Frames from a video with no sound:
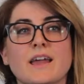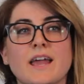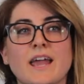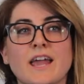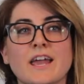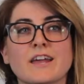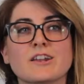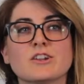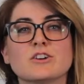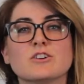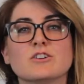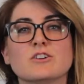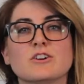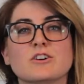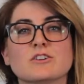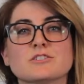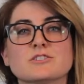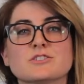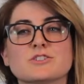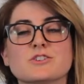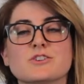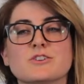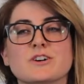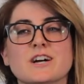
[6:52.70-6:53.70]
Hannah
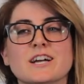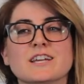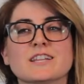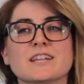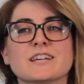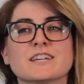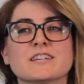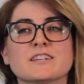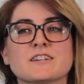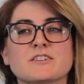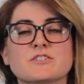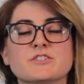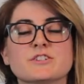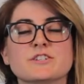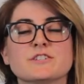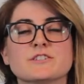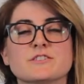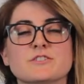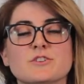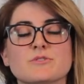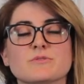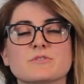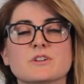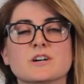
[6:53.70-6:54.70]
also, I like,
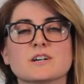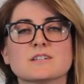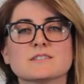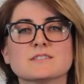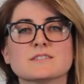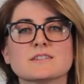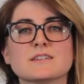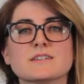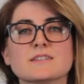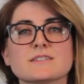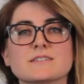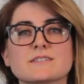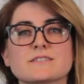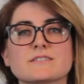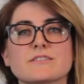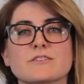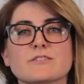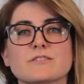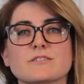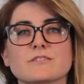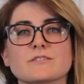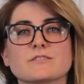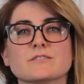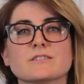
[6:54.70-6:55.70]
she's no nonsense,
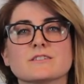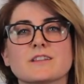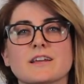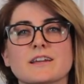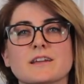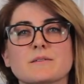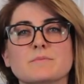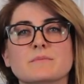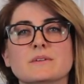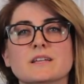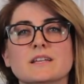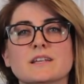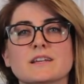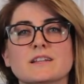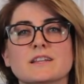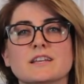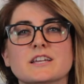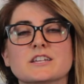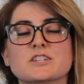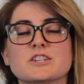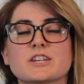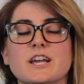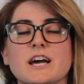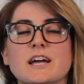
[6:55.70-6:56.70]
so like
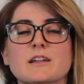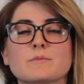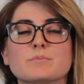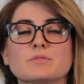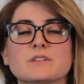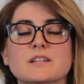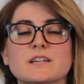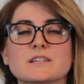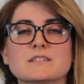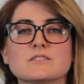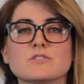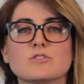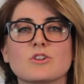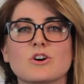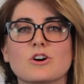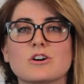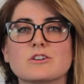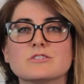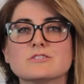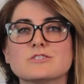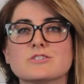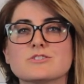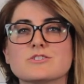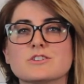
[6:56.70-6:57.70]
immediately she kind of plays
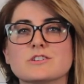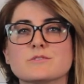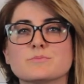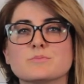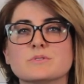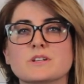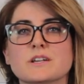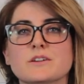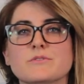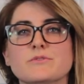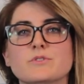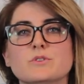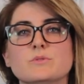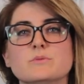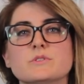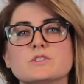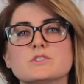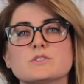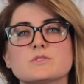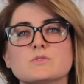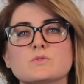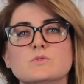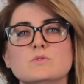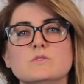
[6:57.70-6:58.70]
along, so she's playful,
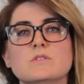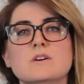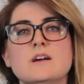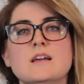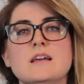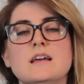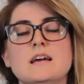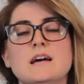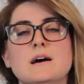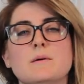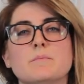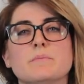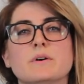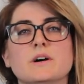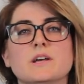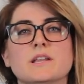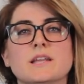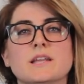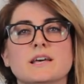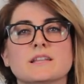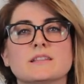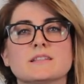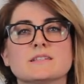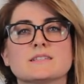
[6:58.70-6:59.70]
which is cool,
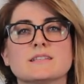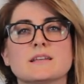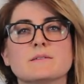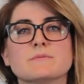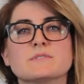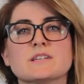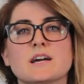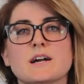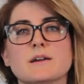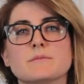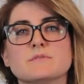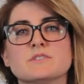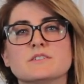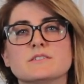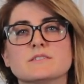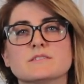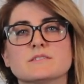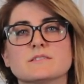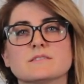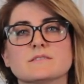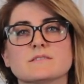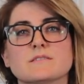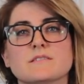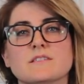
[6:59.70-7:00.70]
but at the same time
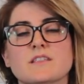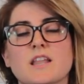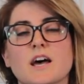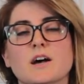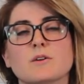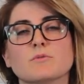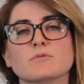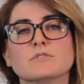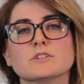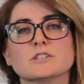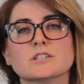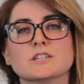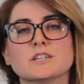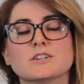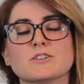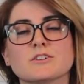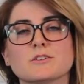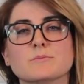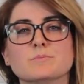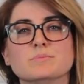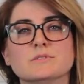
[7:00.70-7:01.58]
she's not really gonna